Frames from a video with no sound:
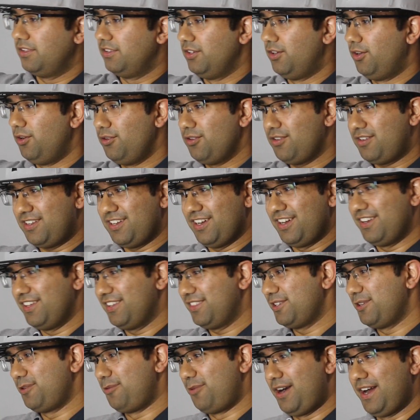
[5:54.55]
the whole
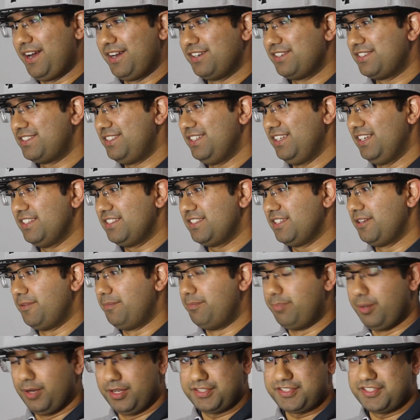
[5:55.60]
cutting the wire scene is in a
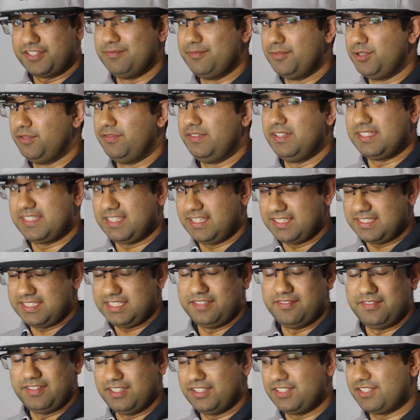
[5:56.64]
bunch of movies and
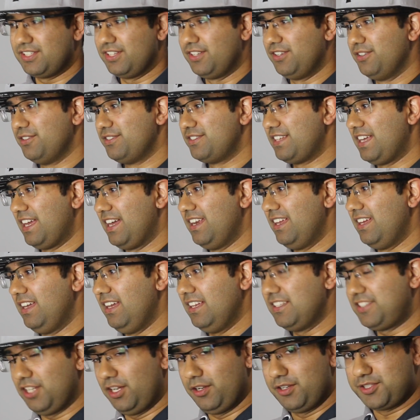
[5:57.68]
TV shows, and
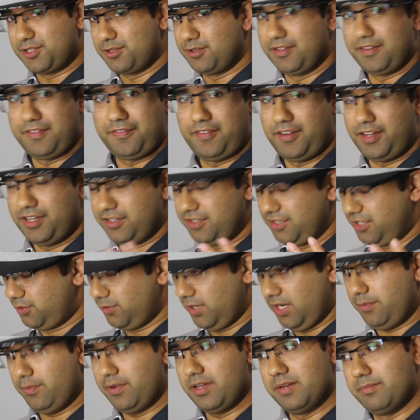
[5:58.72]
it's always really fun, a
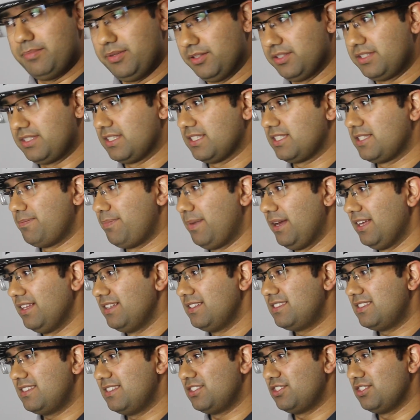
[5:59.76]
great way to build
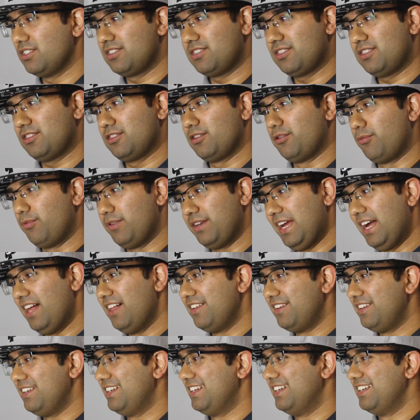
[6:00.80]
suspense. It's just the
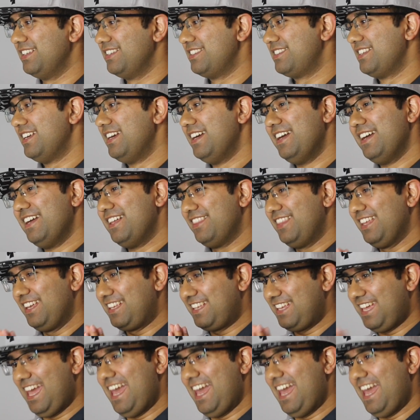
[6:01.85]
reality is they